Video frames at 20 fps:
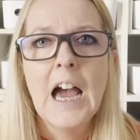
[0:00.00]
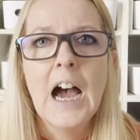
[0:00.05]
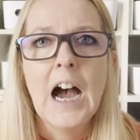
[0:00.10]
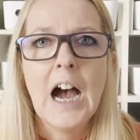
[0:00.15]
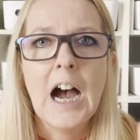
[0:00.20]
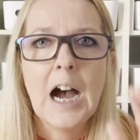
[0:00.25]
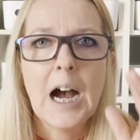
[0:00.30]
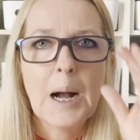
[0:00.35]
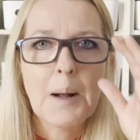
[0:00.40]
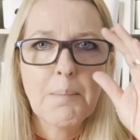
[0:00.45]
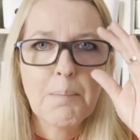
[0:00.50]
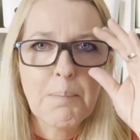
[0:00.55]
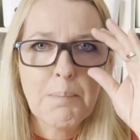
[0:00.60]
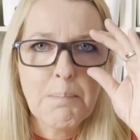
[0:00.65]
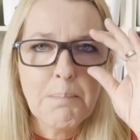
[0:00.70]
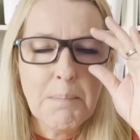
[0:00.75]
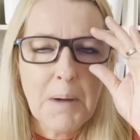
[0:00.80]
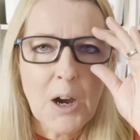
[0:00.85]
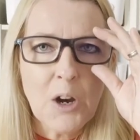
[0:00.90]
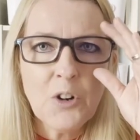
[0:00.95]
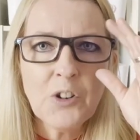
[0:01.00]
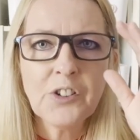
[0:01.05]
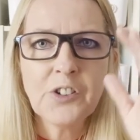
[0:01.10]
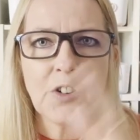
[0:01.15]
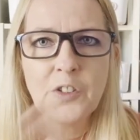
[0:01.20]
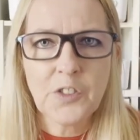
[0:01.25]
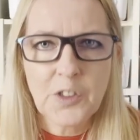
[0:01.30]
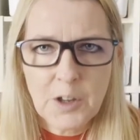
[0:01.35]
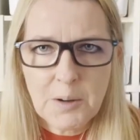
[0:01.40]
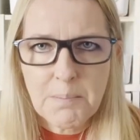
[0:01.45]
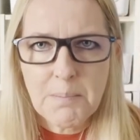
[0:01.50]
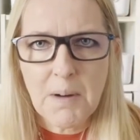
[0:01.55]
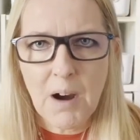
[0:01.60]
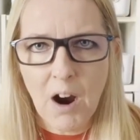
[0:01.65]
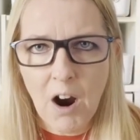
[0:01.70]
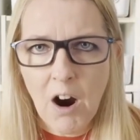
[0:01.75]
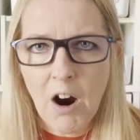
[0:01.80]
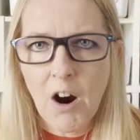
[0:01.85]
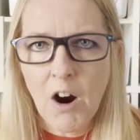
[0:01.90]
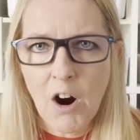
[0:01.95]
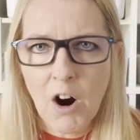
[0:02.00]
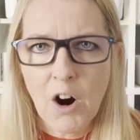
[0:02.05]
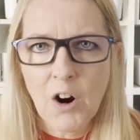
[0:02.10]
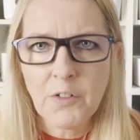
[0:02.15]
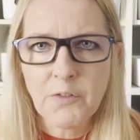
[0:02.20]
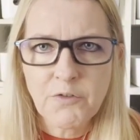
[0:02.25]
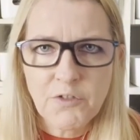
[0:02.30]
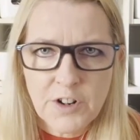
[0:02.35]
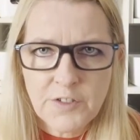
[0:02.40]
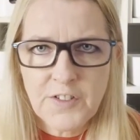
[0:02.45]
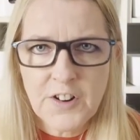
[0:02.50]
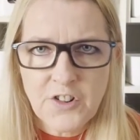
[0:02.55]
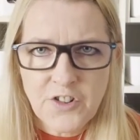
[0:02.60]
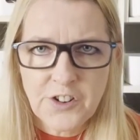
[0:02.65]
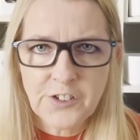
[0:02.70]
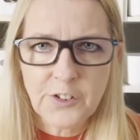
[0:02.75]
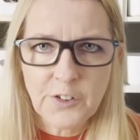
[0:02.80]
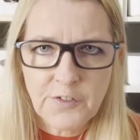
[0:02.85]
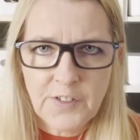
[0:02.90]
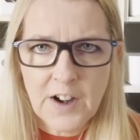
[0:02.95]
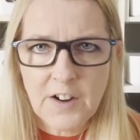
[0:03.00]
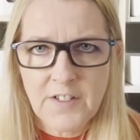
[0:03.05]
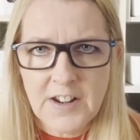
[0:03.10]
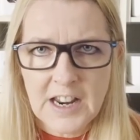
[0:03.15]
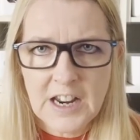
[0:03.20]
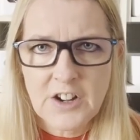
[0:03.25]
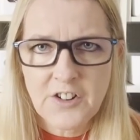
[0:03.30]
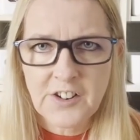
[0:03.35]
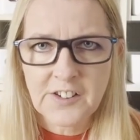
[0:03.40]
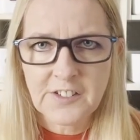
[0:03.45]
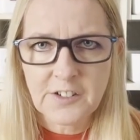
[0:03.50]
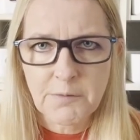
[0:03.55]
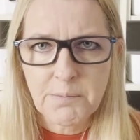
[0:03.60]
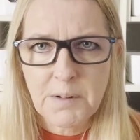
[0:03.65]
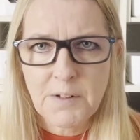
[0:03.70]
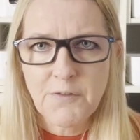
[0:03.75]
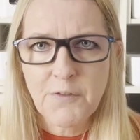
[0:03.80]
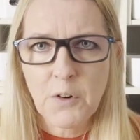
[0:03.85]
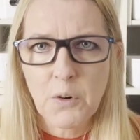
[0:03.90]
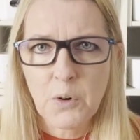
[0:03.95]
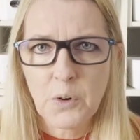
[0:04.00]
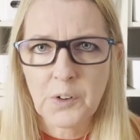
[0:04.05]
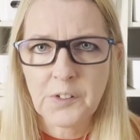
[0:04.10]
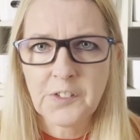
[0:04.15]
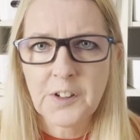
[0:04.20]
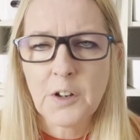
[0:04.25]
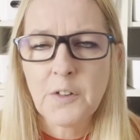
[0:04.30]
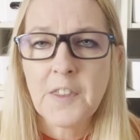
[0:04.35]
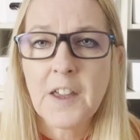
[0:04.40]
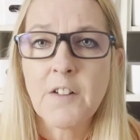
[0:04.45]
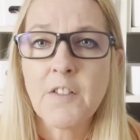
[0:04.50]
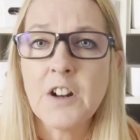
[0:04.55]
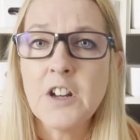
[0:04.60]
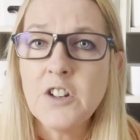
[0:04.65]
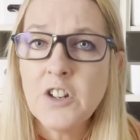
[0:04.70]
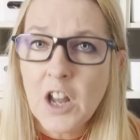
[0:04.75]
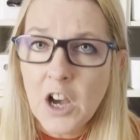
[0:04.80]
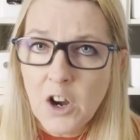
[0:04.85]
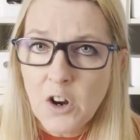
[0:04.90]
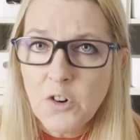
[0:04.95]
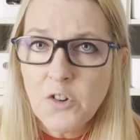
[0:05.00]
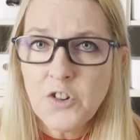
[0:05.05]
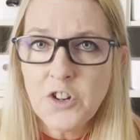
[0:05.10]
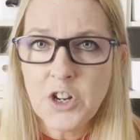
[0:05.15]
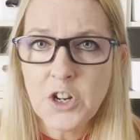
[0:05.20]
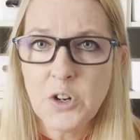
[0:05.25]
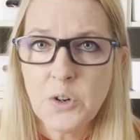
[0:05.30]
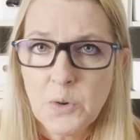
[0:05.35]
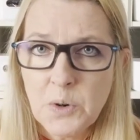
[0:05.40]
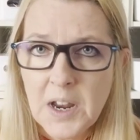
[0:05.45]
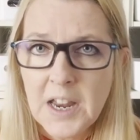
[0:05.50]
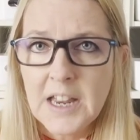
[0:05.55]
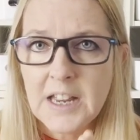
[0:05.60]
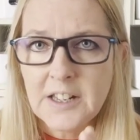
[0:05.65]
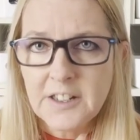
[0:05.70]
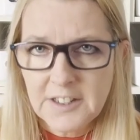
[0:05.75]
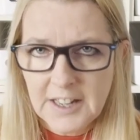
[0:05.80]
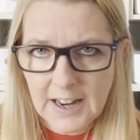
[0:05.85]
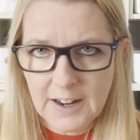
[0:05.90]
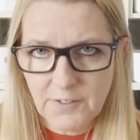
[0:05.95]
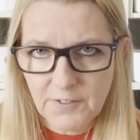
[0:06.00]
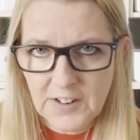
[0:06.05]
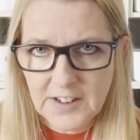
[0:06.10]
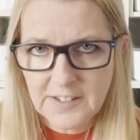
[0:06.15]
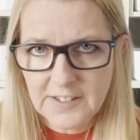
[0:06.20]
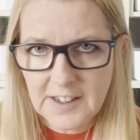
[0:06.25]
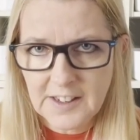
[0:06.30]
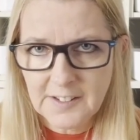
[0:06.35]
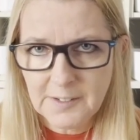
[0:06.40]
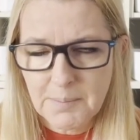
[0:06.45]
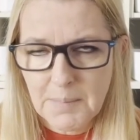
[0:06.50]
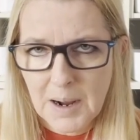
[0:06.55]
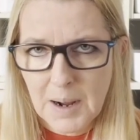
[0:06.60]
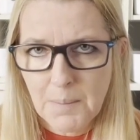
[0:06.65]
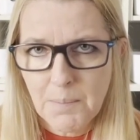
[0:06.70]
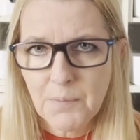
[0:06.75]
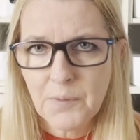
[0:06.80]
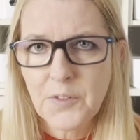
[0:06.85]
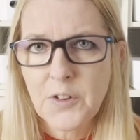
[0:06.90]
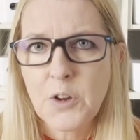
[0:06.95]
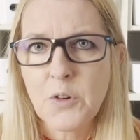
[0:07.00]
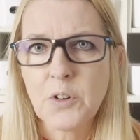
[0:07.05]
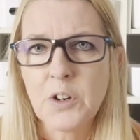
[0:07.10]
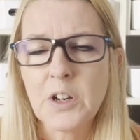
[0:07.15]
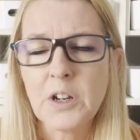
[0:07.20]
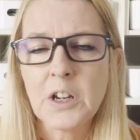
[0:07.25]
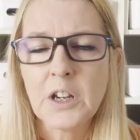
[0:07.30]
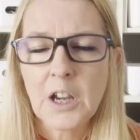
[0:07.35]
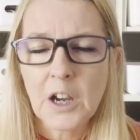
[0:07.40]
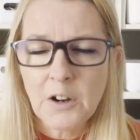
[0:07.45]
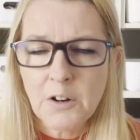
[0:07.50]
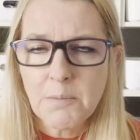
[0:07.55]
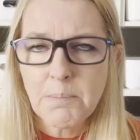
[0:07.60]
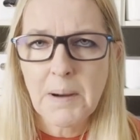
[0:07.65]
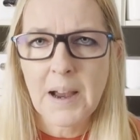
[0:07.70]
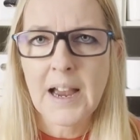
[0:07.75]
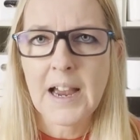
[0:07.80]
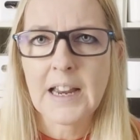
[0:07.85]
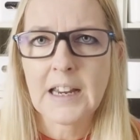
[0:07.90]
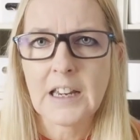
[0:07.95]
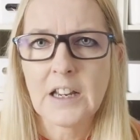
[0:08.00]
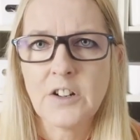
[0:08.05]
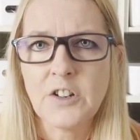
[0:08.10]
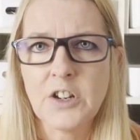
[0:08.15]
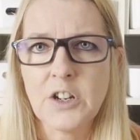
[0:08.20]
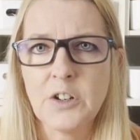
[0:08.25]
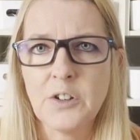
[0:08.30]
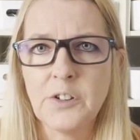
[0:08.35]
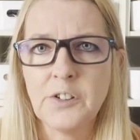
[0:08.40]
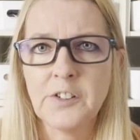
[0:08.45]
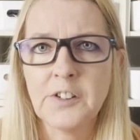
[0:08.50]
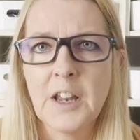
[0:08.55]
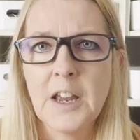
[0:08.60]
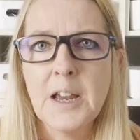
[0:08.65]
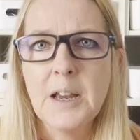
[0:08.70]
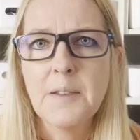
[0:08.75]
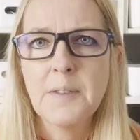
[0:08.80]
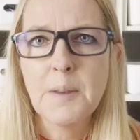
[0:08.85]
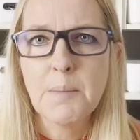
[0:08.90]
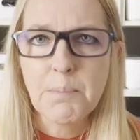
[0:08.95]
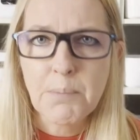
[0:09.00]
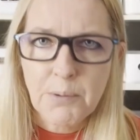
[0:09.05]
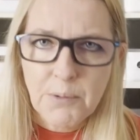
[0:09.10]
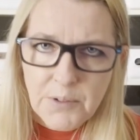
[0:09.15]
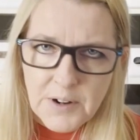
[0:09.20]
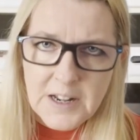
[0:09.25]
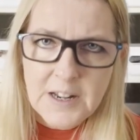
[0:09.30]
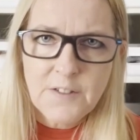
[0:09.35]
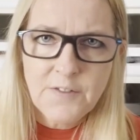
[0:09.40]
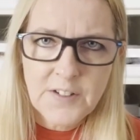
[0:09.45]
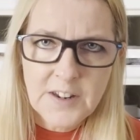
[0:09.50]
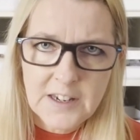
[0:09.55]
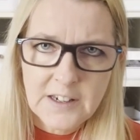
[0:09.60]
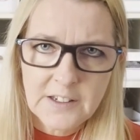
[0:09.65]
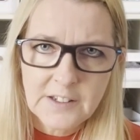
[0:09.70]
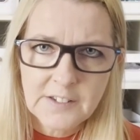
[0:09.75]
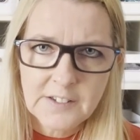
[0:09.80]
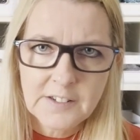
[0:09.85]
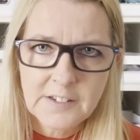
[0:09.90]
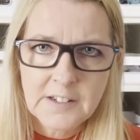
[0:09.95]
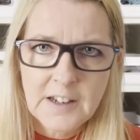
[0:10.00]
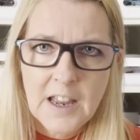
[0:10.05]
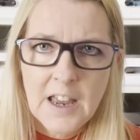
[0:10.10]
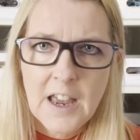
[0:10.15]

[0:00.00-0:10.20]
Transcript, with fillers: Um, most of them are revisions or variations of before. So there are no new tech vids this month. You can go back and use the previous